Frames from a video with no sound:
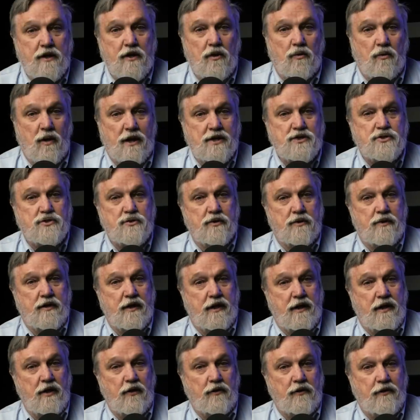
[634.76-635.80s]
Christ took the
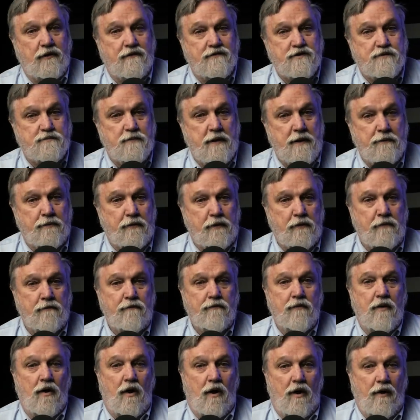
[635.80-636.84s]
guilt of his people,
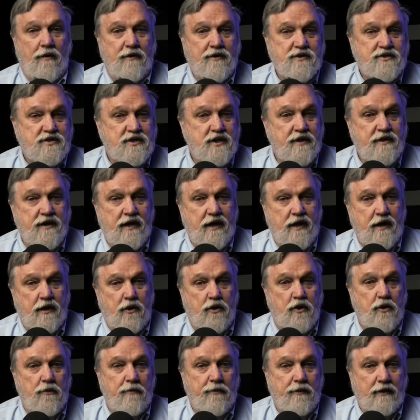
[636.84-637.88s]
all the sin they had
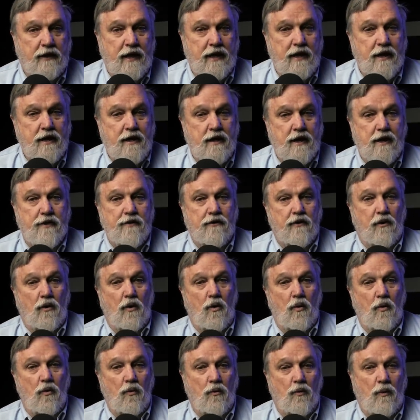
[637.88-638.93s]
accumulated in their
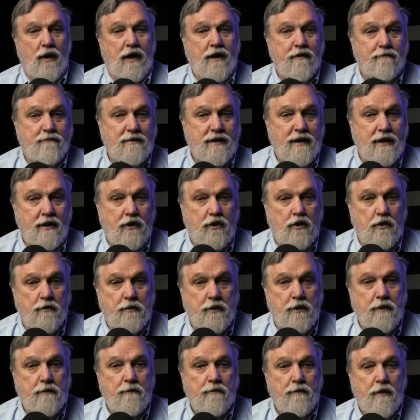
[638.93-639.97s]
old way of being
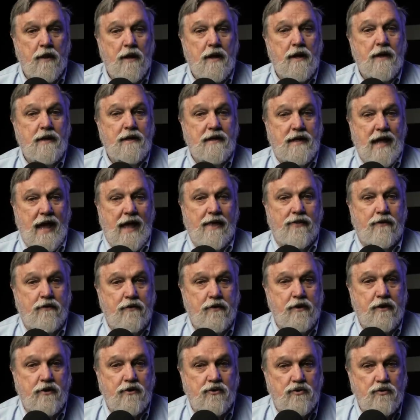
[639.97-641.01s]
human, gathered
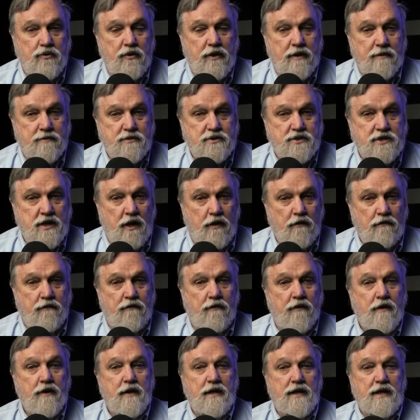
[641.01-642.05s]
it to himself,
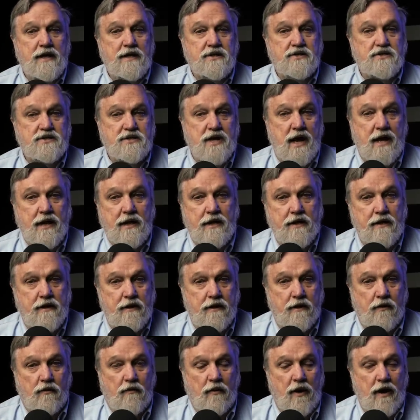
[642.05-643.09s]
and sank into
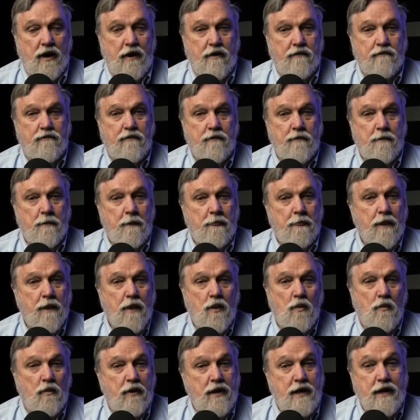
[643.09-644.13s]
the grave.
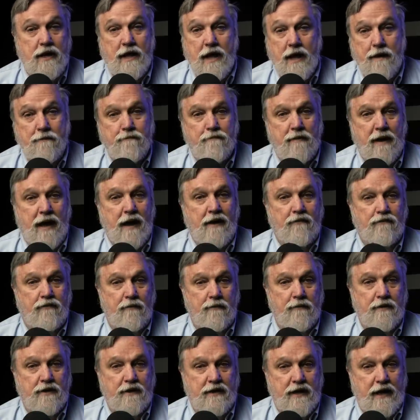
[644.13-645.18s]
When he came back
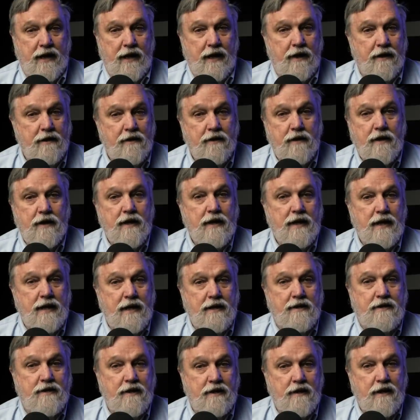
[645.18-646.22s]
from the dead, he
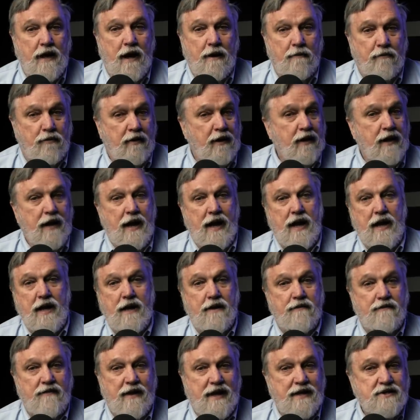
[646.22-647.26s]
did not bring any
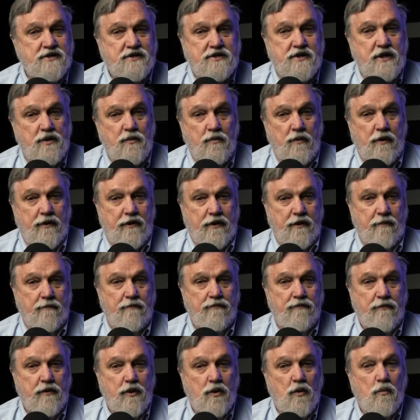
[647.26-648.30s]
of that sin with him,
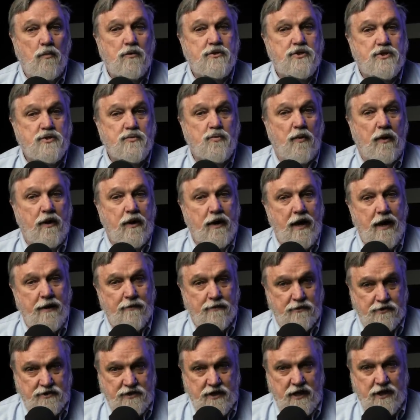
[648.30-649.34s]
which is what
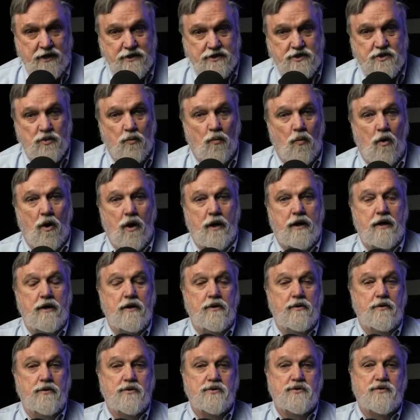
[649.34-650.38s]
enables us to walk in
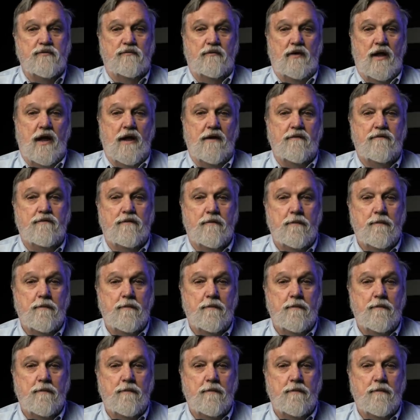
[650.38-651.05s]
newness of life.